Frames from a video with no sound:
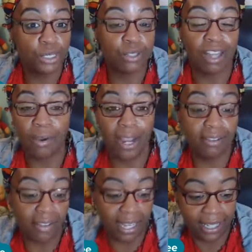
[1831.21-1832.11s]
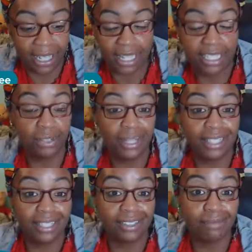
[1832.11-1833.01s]
So that way, if I need to
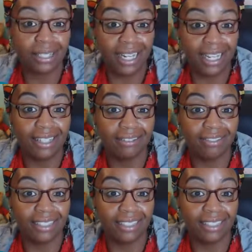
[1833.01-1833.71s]
write down something, I can.